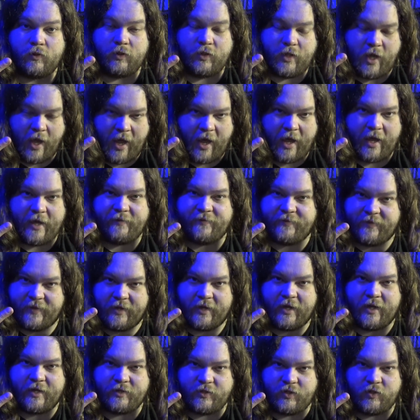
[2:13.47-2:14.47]
I think
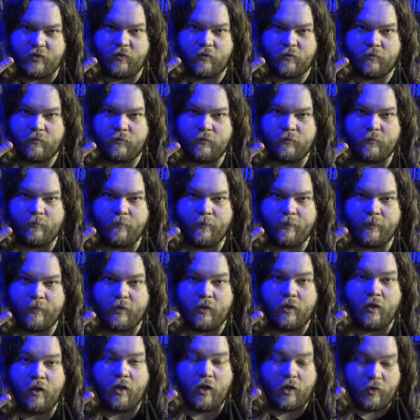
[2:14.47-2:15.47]
I do.
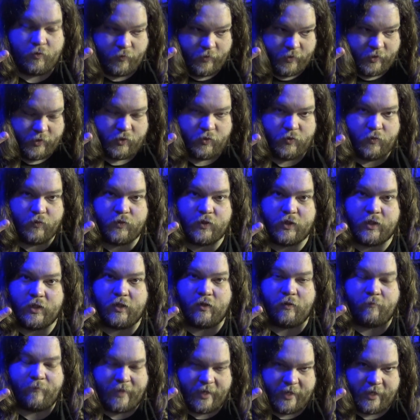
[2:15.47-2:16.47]
A Green New
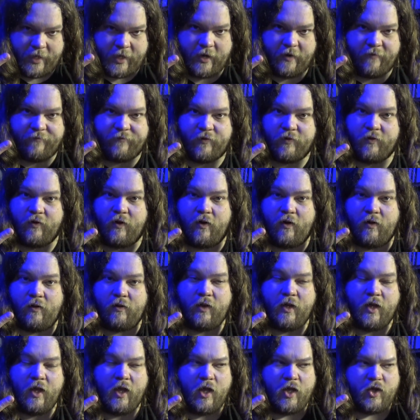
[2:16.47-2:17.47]
Deal, Medicare for all,
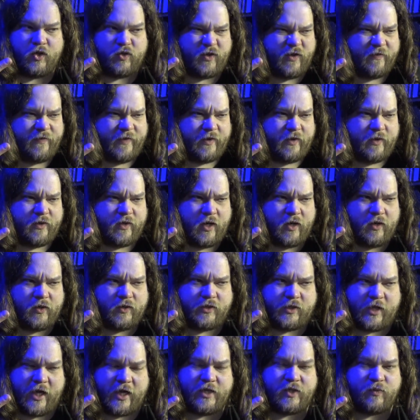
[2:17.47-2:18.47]
$1,200
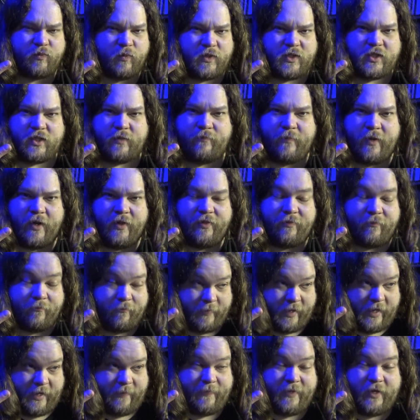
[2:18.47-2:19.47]
checks once a month,
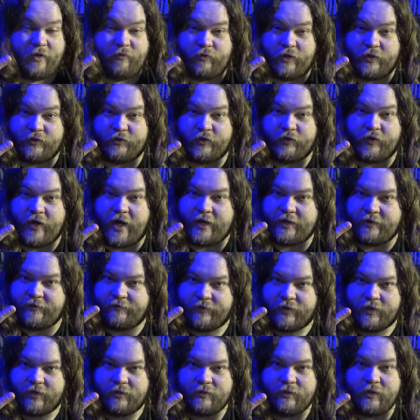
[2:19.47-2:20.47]
maybe
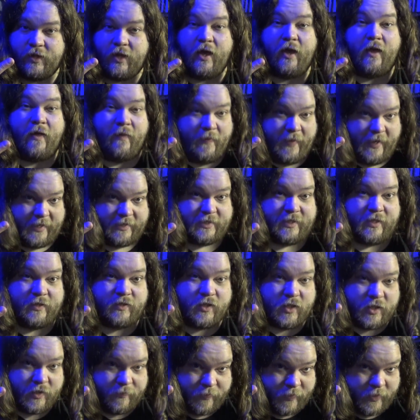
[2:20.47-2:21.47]
retroactively. That sounds
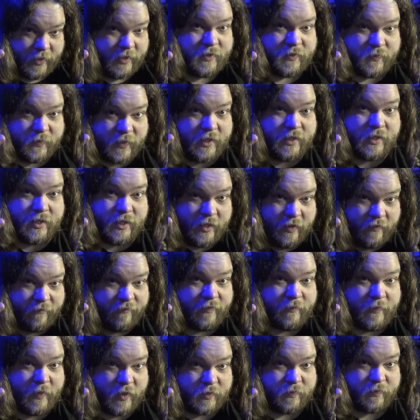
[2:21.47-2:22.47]
like a pretty sweet deal
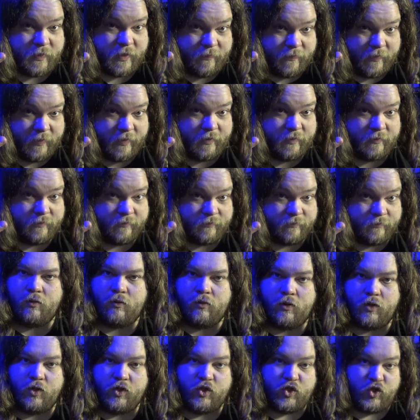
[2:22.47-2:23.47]
for most people.
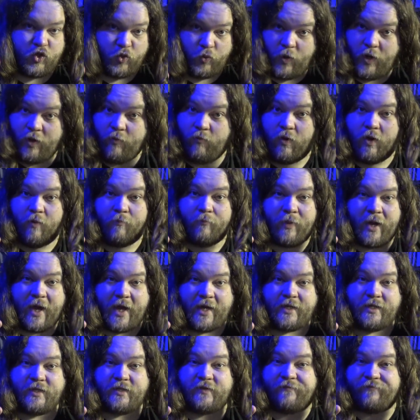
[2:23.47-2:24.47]
Do I want
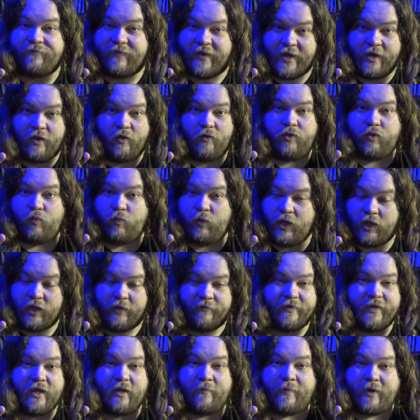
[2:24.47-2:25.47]
Biden to fail the will
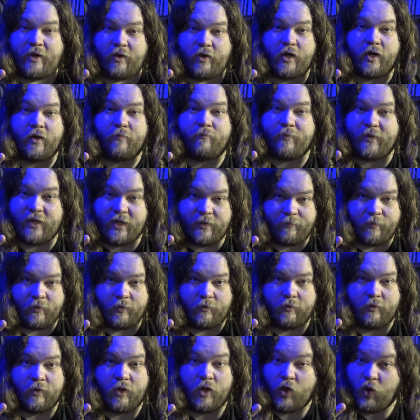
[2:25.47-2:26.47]
of the American
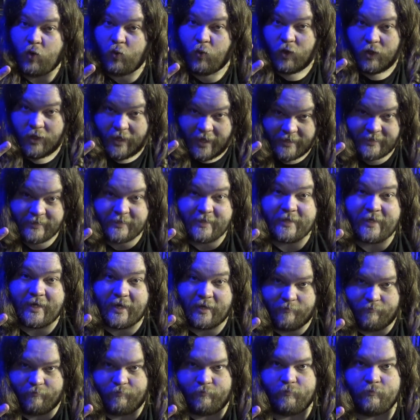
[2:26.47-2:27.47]
people who elected
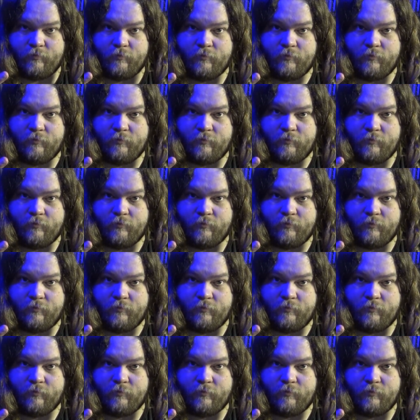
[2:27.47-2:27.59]
him?